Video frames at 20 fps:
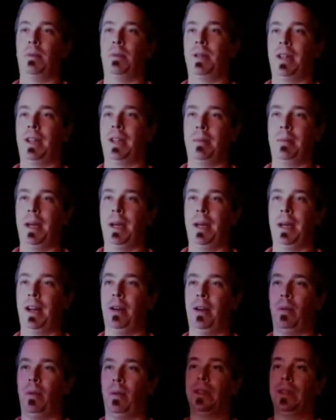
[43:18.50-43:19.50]
that meat on the
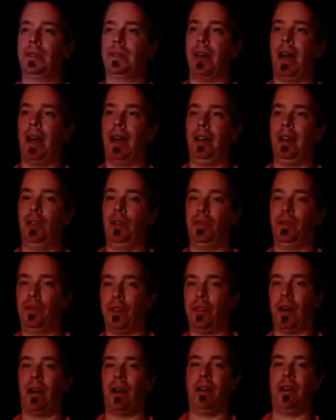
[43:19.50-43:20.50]
one side, you
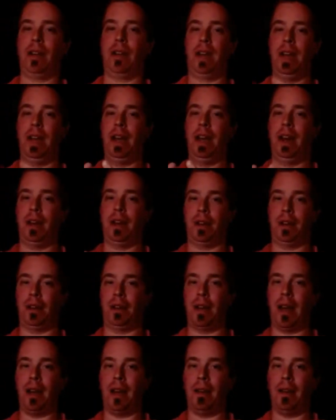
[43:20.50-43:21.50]
suck all the heat out of the grate.